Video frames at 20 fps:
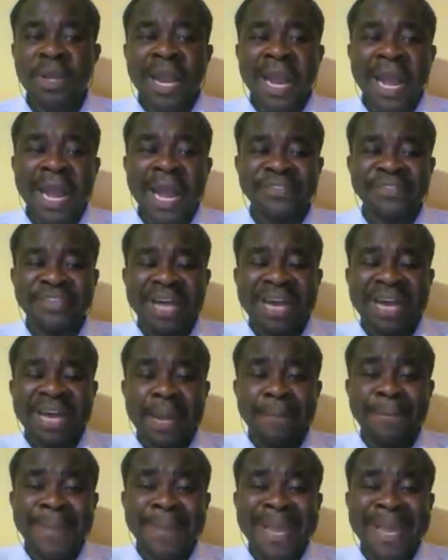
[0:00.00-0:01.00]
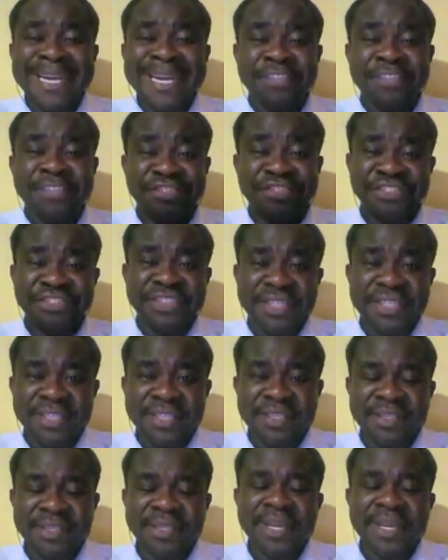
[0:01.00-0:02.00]
has an Appendix C.
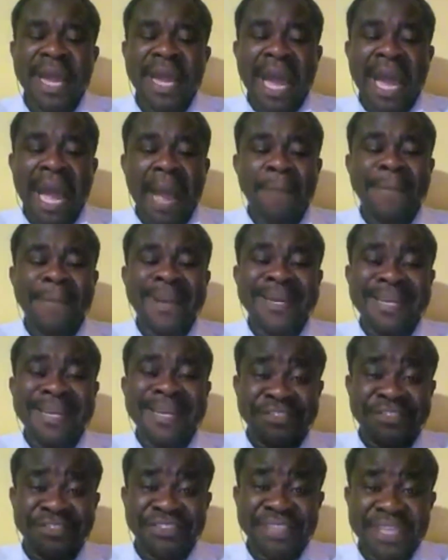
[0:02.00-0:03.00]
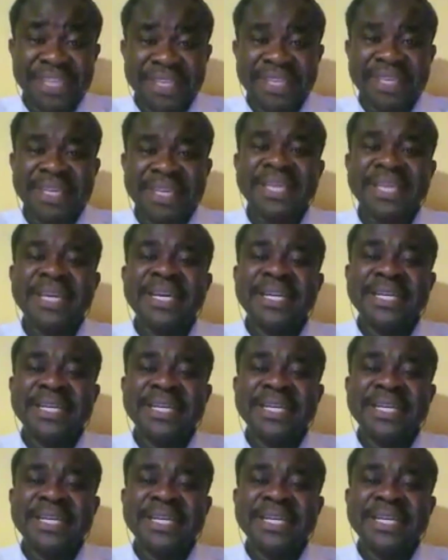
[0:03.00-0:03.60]
Appendix C